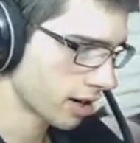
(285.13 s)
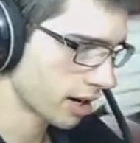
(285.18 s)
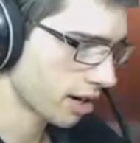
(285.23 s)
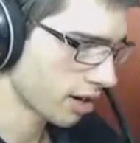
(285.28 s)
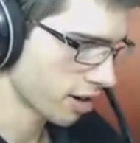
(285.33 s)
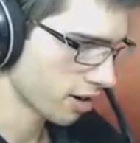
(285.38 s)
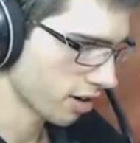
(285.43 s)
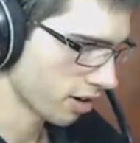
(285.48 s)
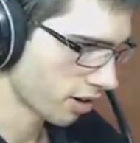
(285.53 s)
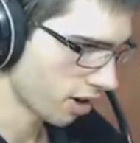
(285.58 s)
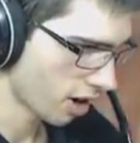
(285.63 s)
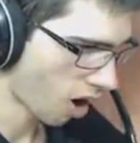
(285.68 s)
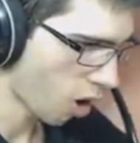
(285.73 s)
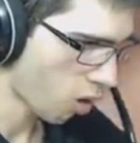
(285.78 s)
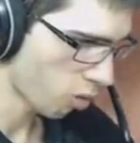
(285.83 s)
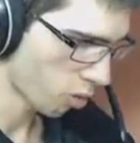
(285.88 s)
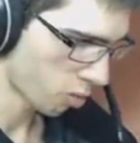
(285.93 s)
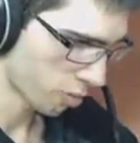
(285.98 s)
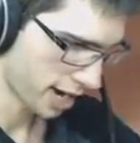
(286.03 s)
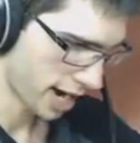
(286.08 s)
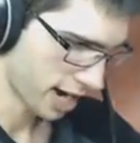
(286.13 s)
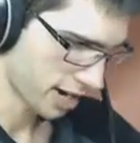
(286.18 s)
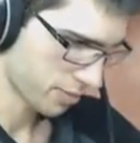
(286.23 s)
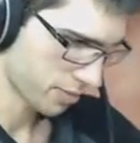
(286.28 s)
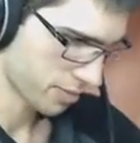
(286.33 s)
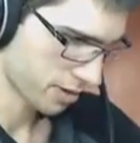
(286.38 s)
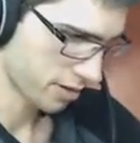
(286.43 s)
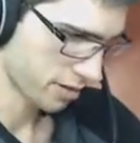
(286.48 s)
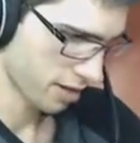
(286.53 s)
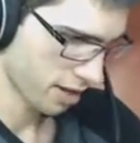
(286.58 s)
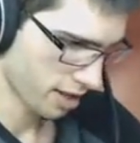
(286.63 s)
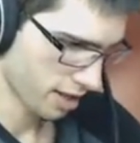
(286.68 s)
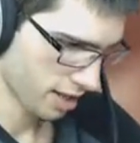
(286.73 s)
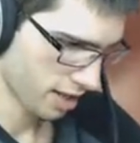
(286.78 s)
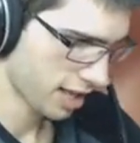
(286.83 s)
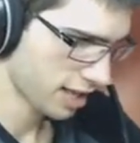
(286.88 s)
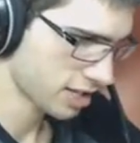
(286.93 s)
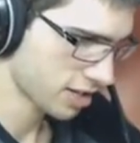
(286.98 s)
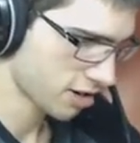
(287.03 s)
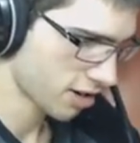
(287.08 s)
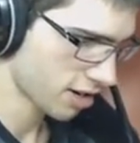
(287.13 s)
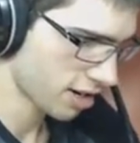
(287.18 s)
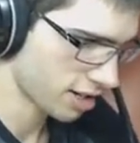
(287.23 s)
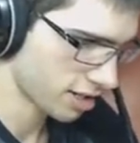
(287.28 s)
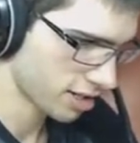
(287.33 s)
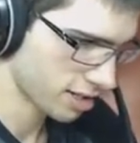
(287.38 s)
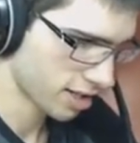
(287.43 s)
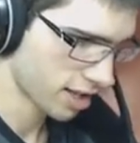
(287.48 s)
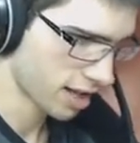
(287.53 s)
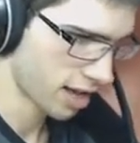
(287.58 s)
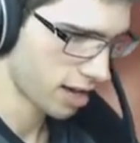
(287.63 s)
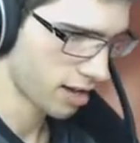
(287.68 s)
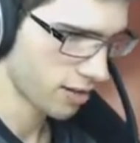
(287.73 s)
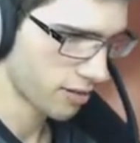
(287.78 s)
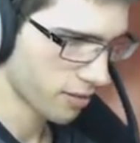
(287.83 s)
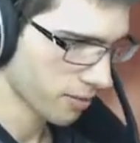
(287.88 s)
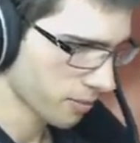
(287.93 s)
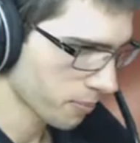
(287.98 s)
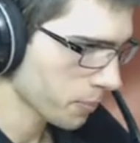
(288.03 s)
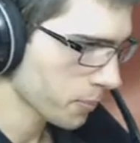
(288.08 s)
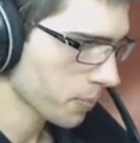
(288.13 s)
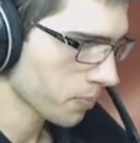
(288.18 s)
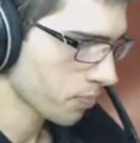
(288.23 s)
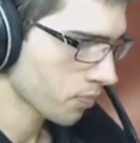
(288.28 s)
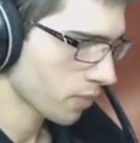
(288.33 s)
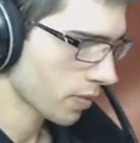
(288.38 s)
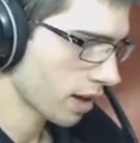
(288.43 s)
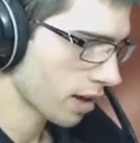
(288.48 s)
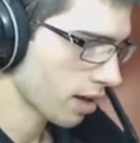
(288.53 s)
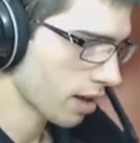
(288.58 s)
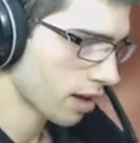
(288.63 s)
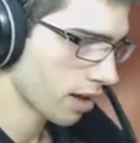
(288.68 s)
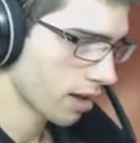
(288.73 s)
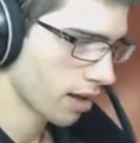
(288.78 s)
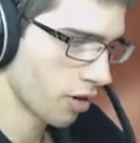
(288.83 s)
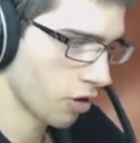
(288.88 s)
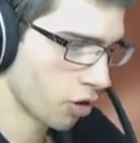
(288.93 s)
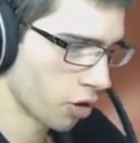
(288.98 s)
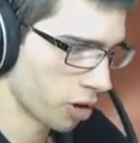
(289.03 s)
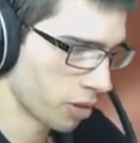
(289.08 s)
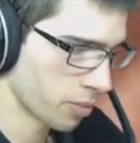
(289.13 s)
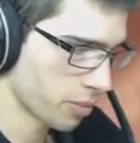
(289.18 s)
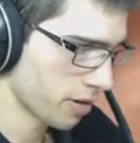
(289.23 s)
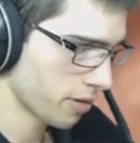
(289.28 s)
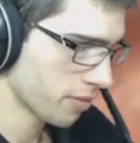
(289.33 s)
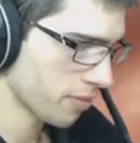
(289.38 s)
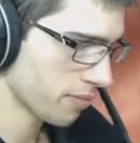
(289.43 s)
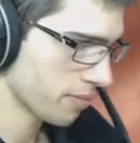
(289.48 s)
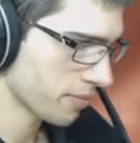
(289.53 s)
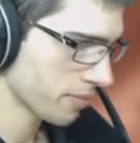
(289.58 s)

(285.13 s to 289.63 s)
trying to hold it back, but it's kind of just there, annoying me.